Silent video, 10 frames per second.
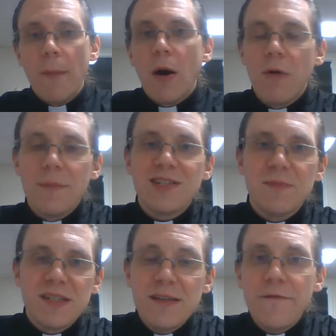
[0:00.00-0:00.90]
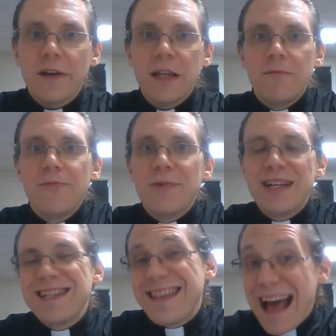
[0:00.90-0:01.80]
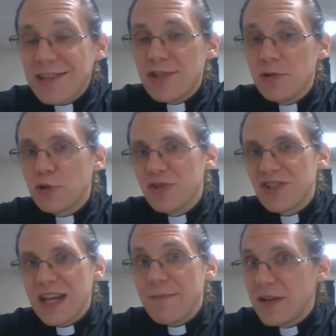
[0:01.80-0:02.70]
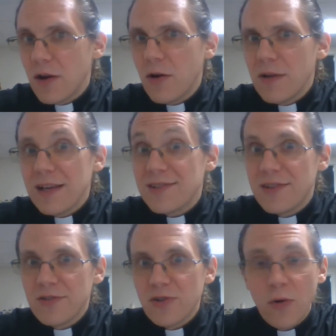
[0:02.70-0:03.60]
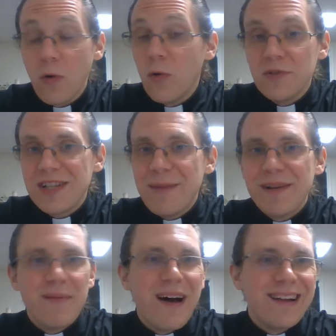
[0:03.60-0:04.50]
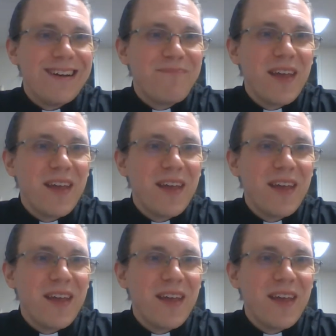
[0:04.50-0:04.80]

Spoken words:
about women specifically when we get to that social statement. Oh yes, there's a whole statement about it.